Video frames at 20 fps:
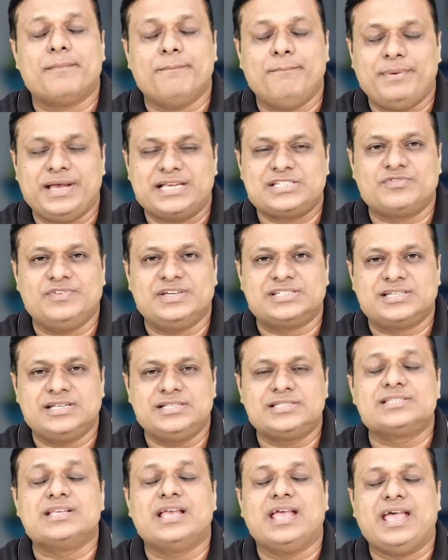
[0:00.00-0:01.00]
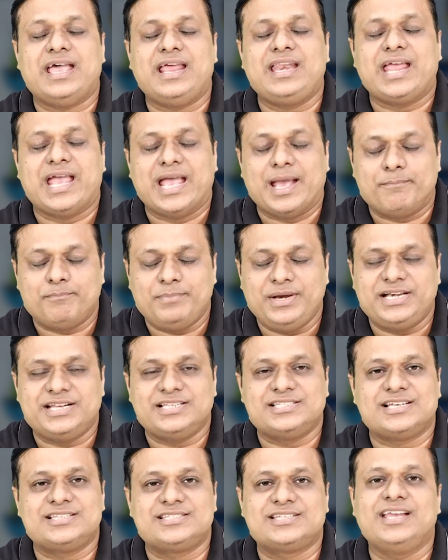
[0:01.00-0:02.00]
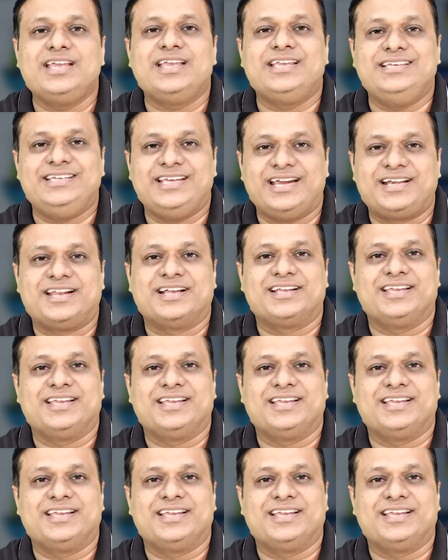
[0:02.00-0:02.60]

Best wishes and happy Teachers Day yet